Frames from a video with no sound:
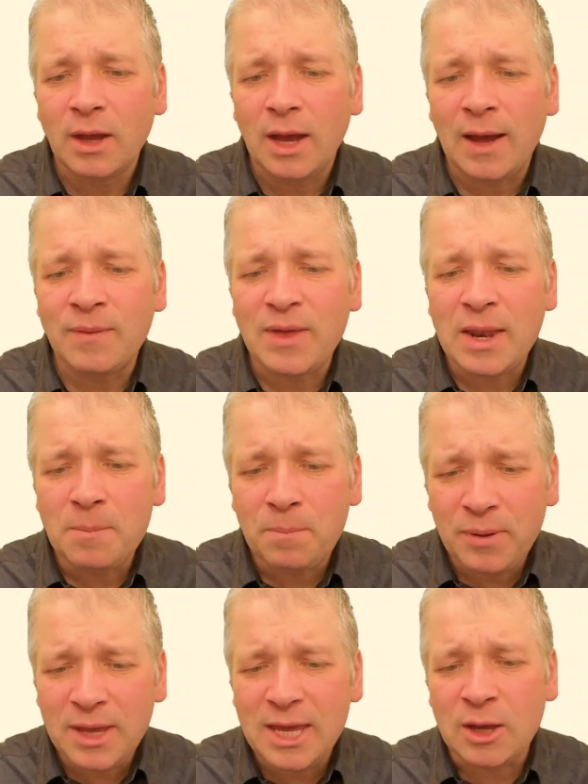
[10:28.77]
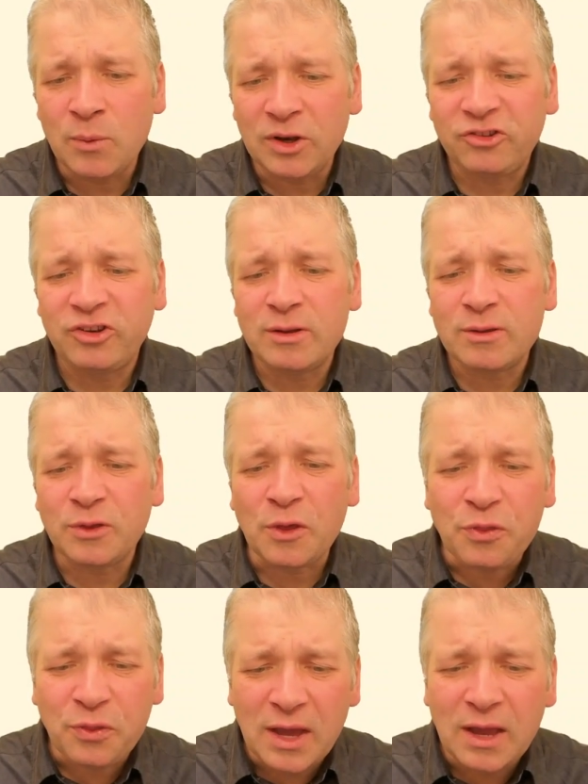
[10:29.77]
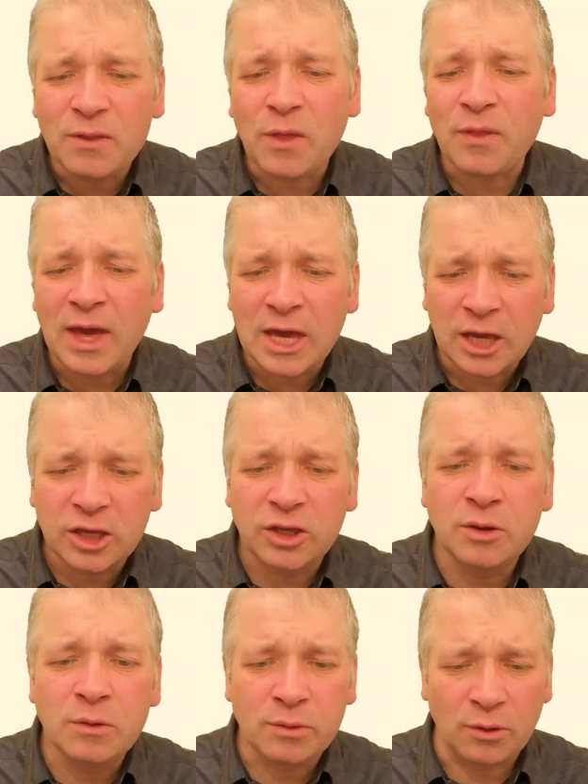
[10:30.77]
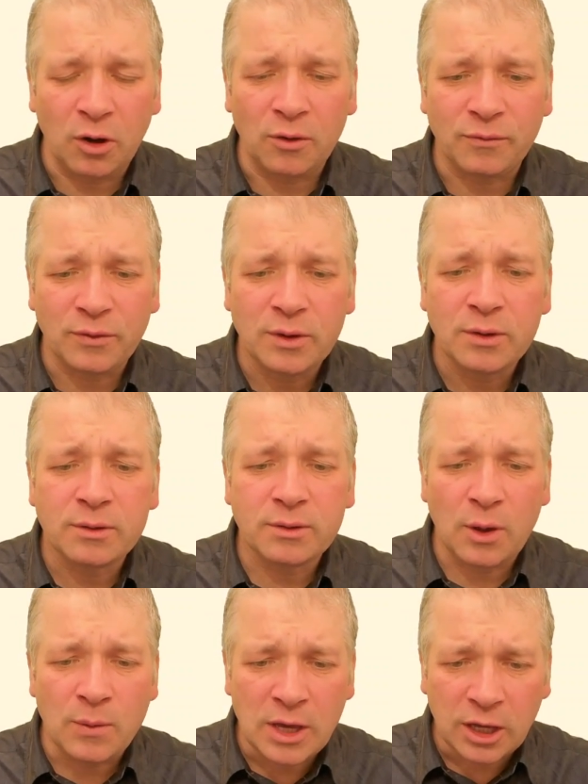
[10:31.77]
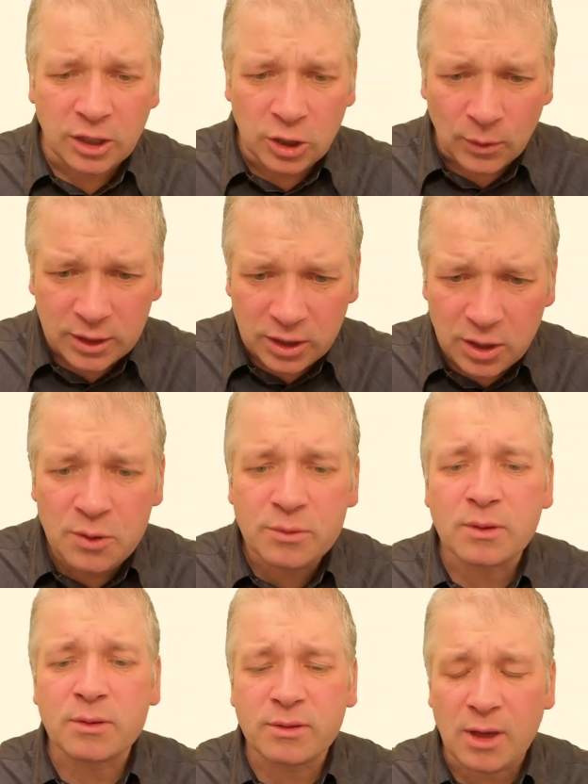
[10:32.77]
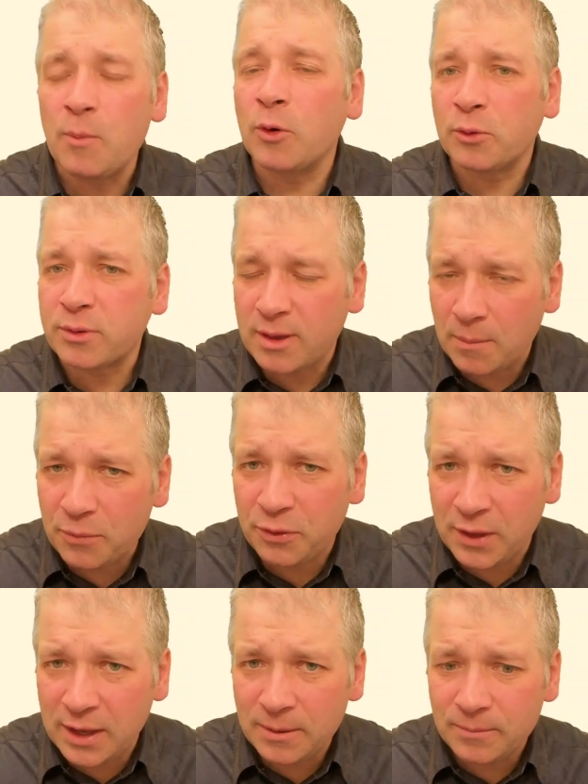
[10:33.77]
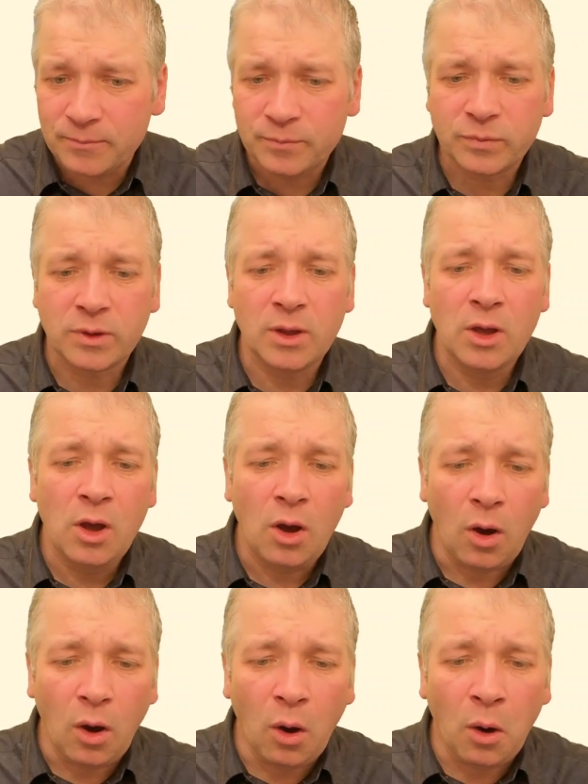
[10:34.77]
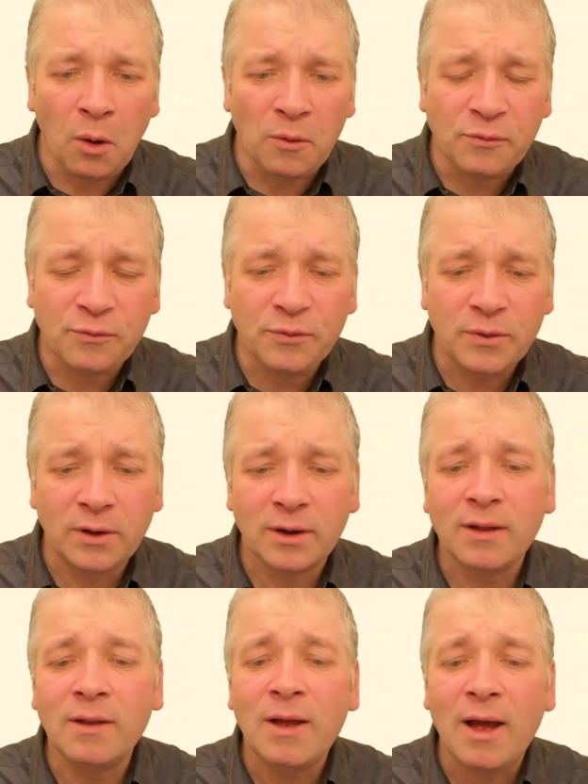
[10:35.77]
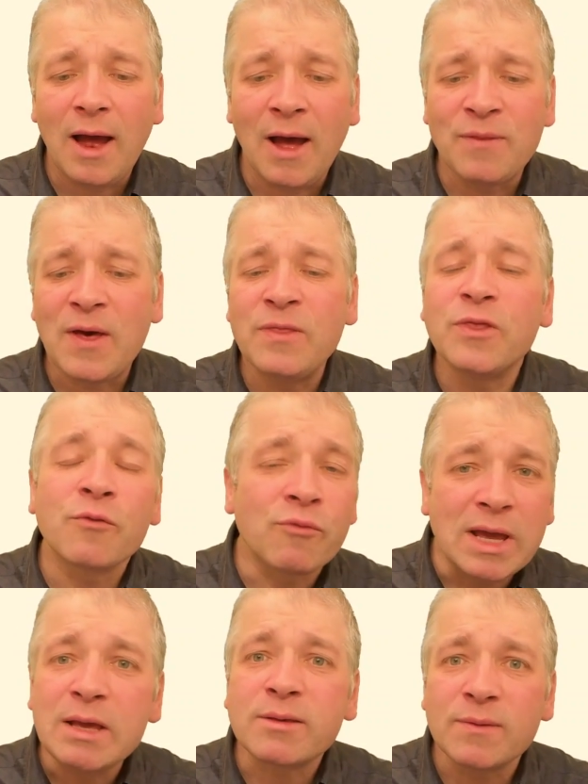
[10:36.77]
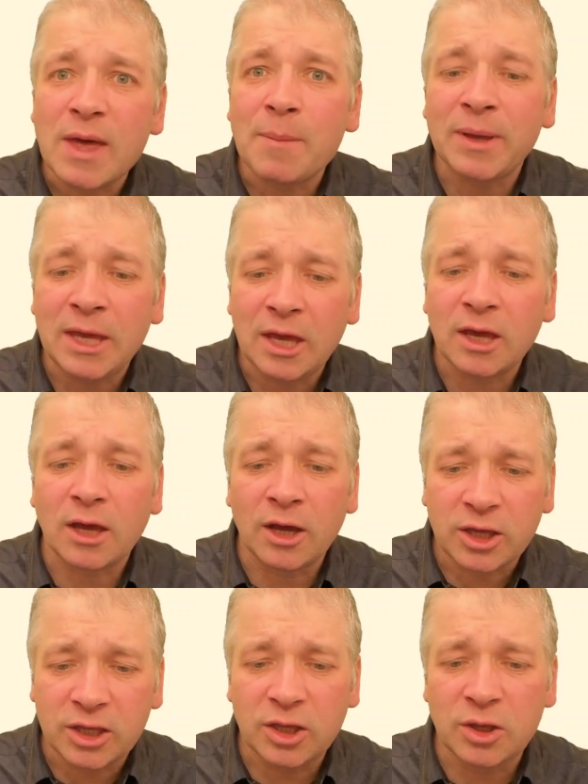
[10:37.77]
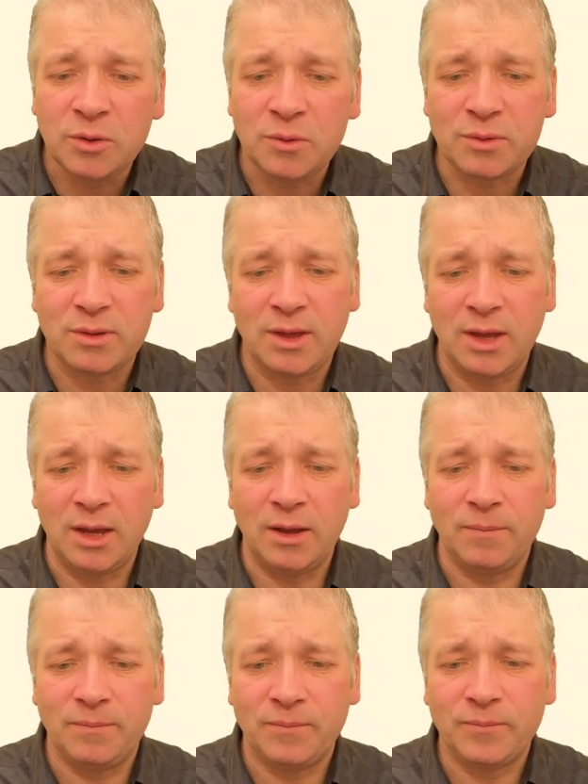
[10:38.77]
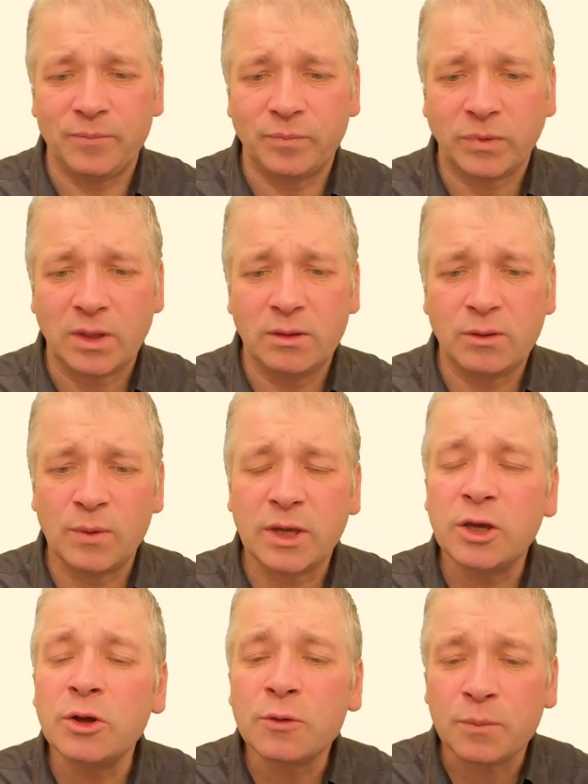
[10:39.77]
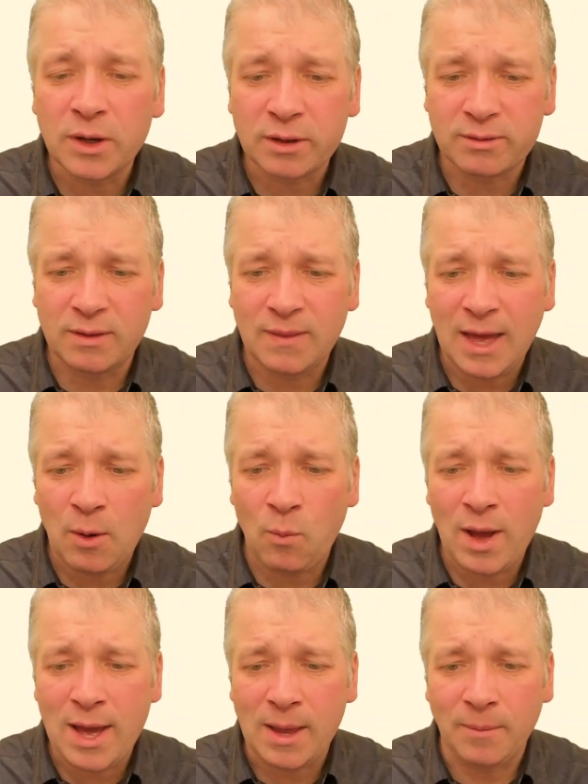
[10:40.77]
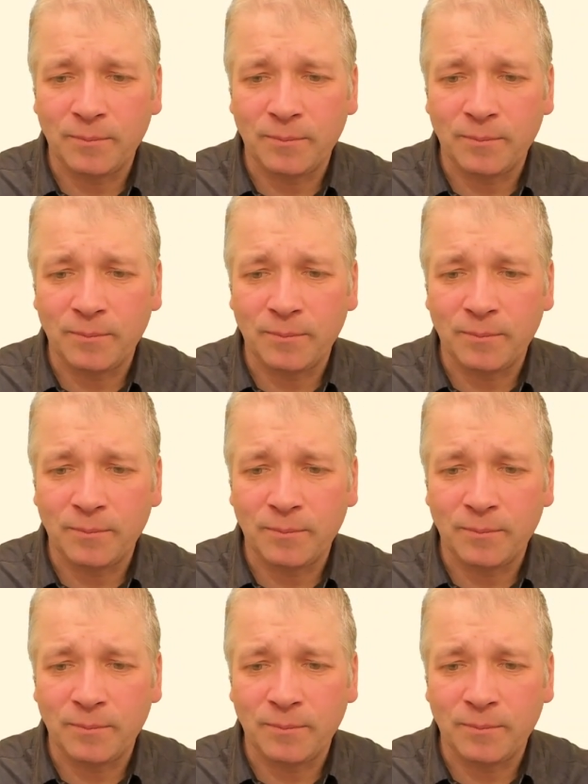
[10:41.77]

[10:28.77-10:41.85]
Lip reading: and then be, which is the thing that they accuse of. So you accuse someone or something of, and then the reason they're being accused here. So accuse works in that way.